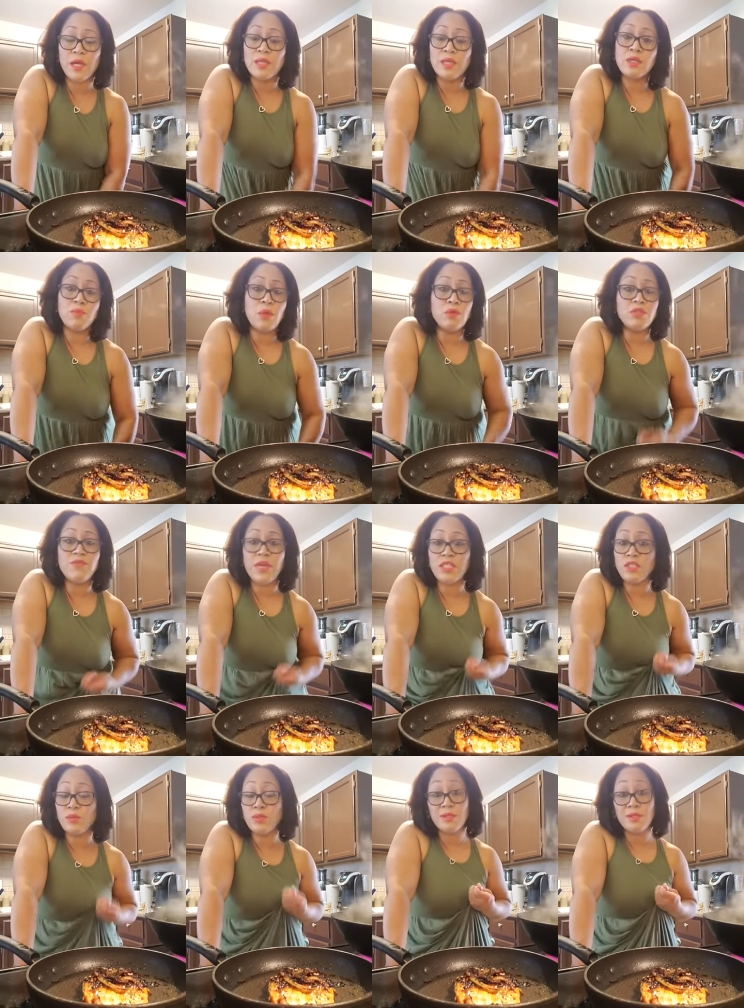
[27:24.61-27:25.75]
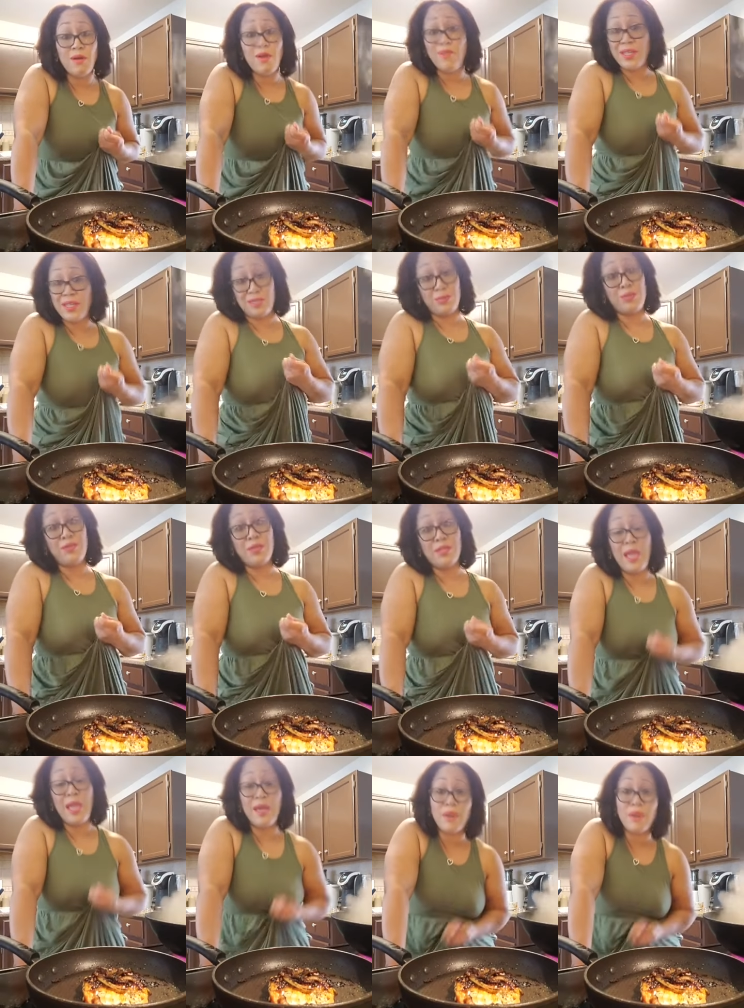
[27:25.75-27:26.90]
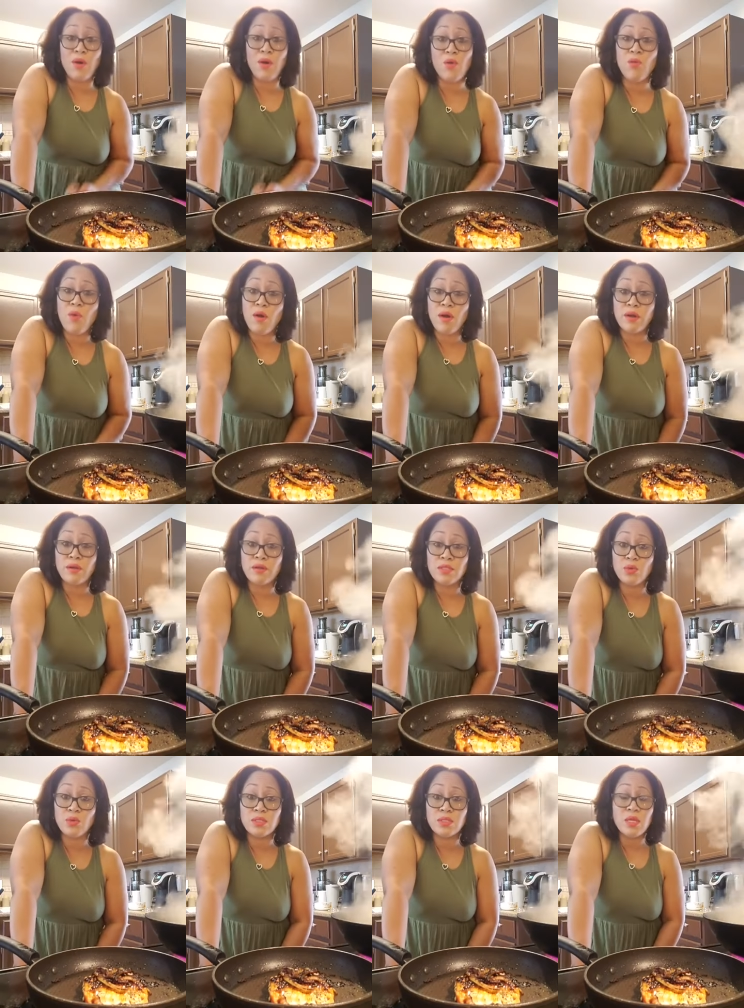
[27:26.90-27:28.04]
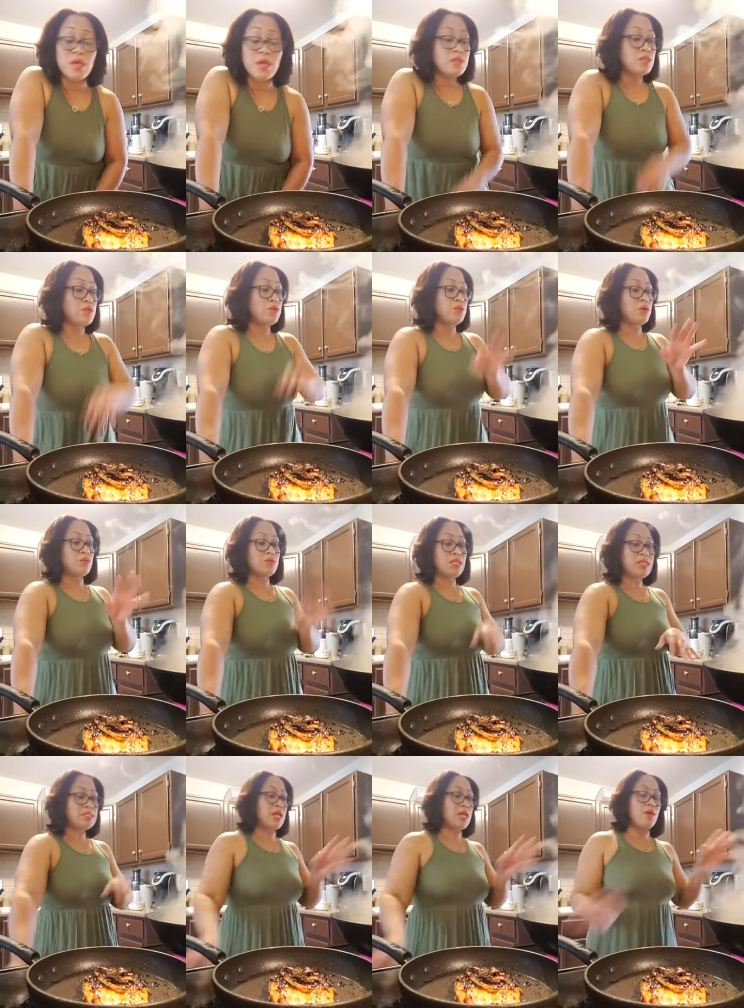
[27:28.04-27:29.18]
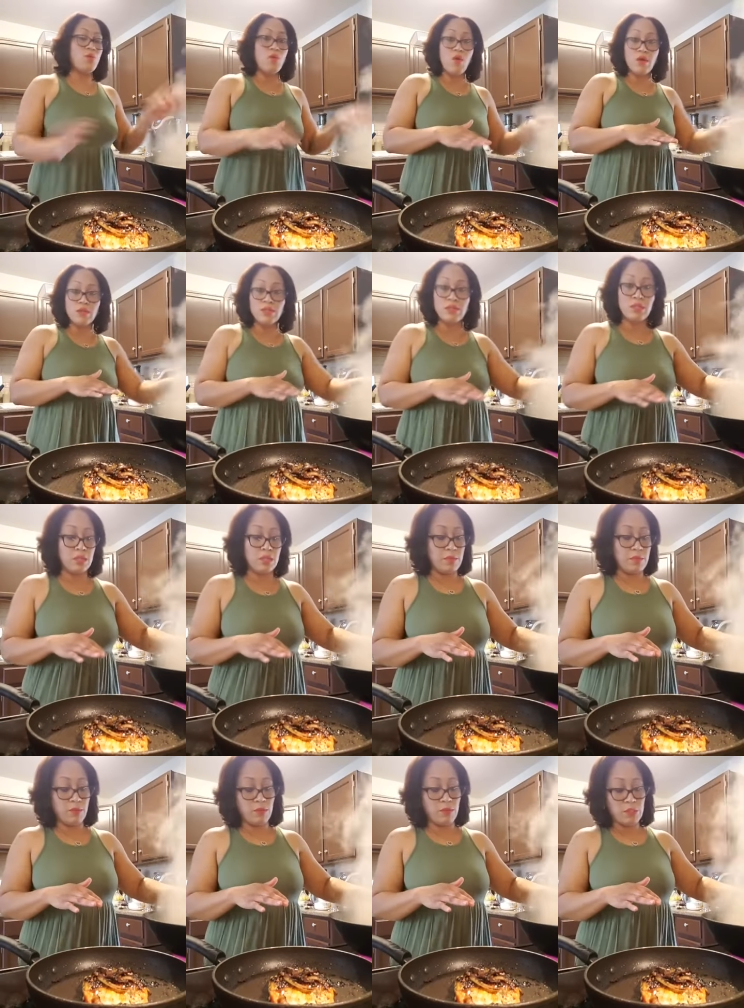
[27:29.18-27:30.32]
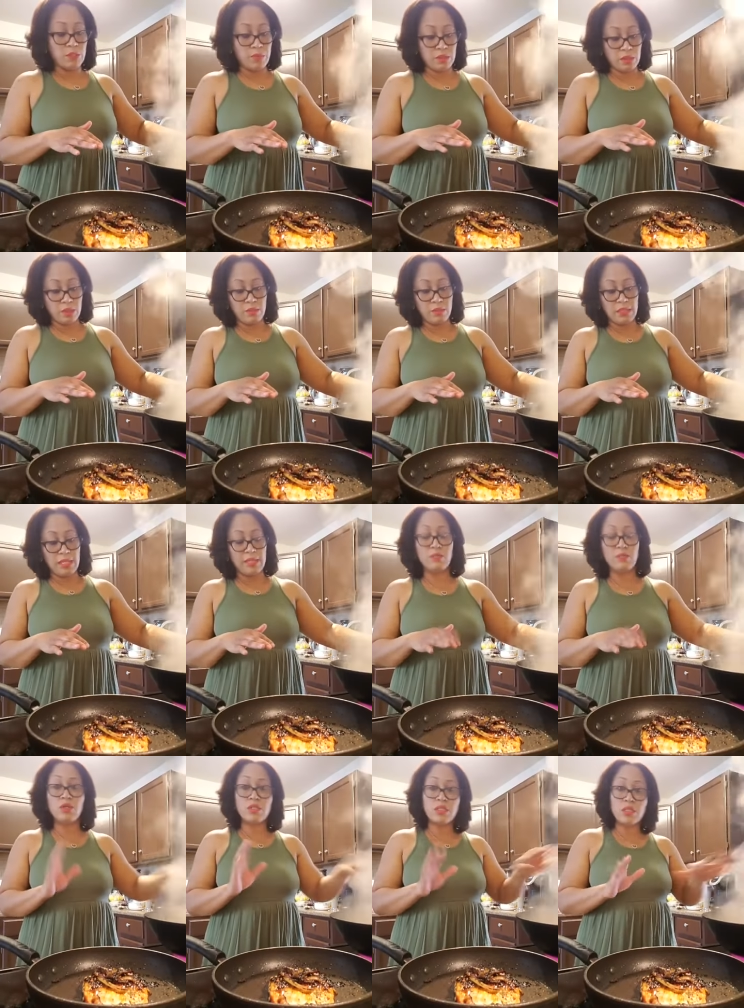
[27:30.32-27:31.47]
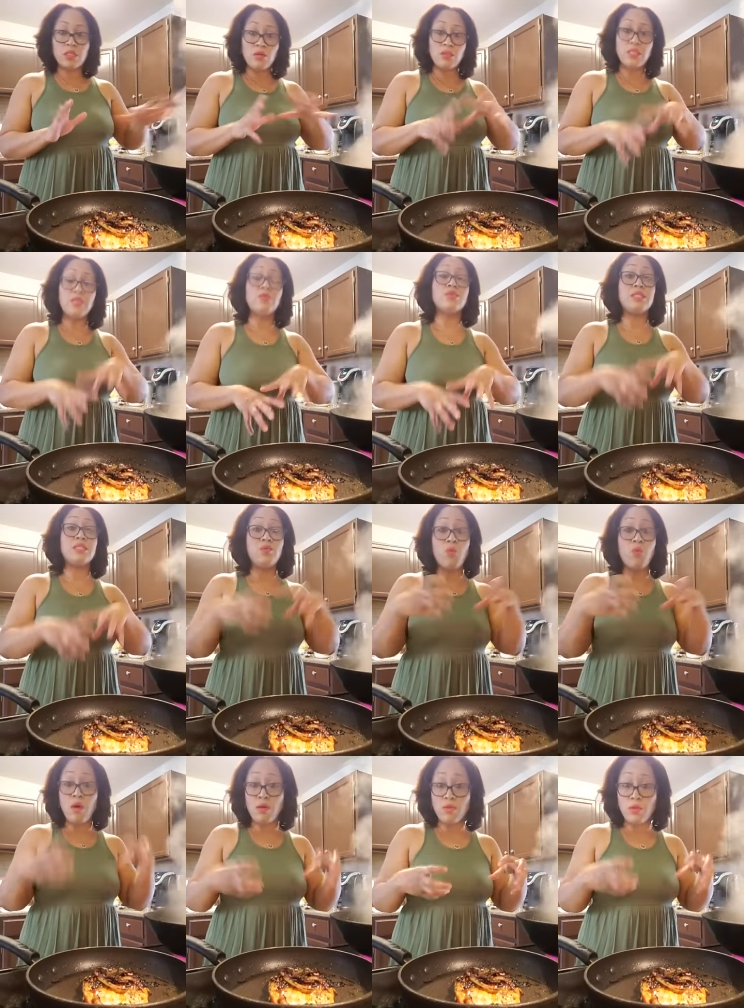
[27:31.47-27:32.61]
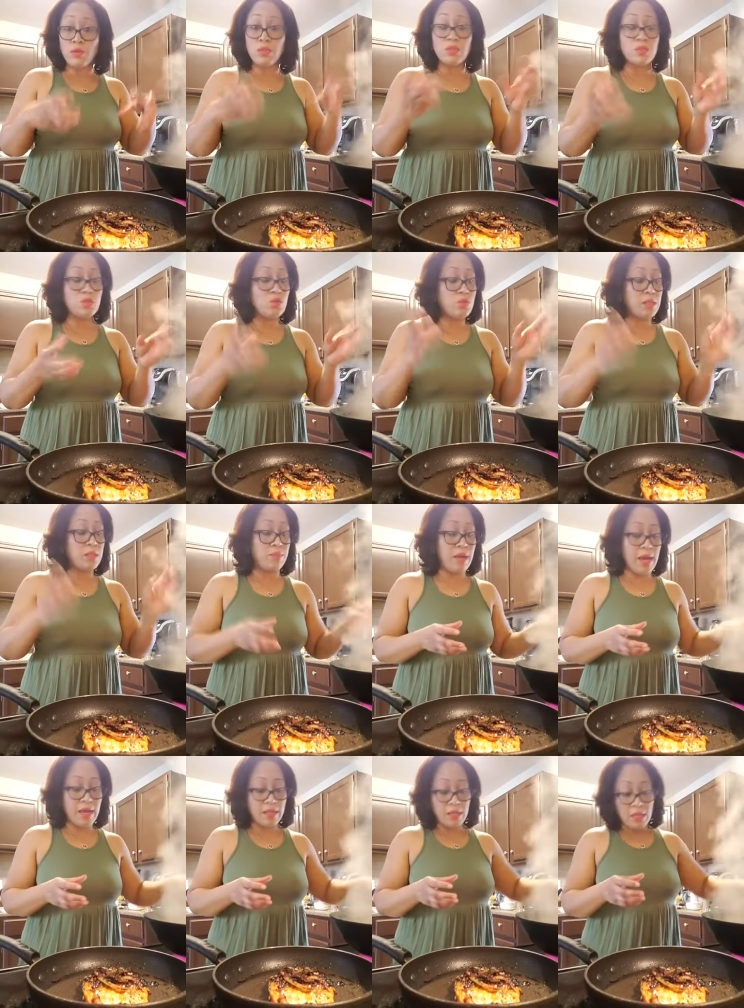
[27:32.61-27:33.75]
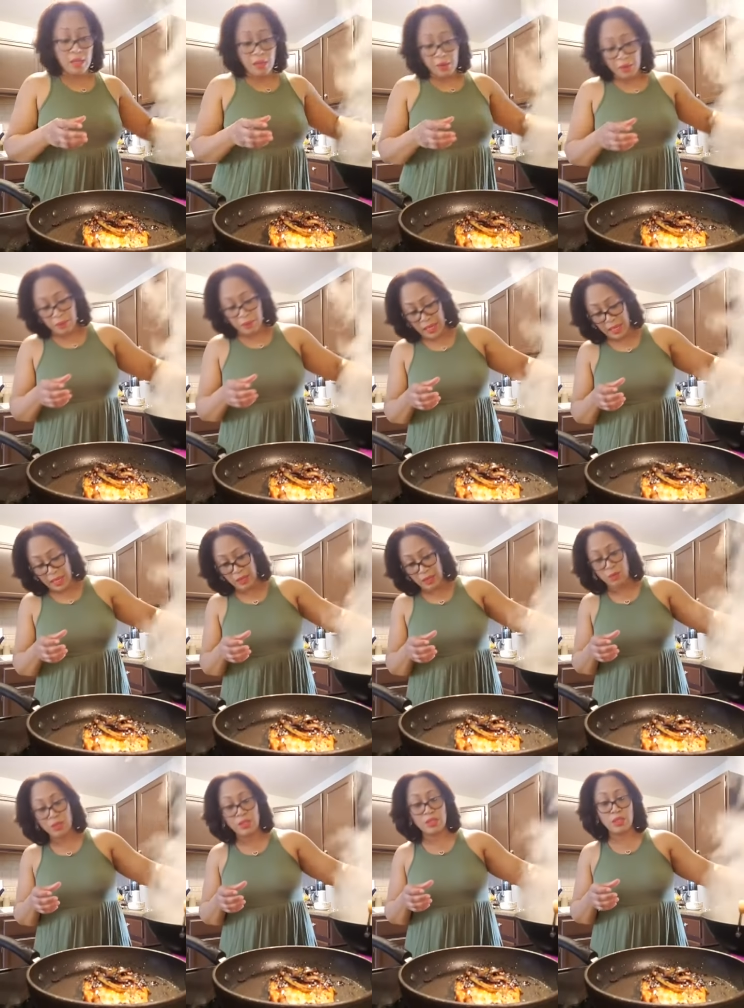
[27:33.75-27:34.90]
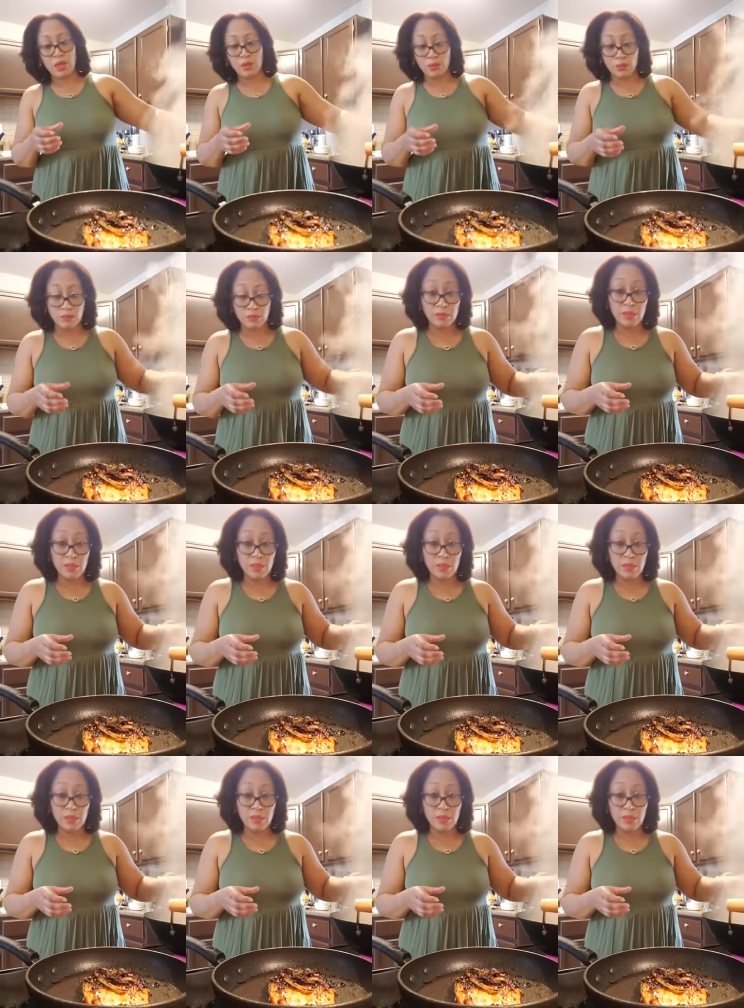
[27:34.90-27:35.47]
So most vegetables, all vegetables really, have their own water source. So you don't need to add water to them. If you just put them and let them cook slowly, you'll see water will consume in the pot or the pan on its own.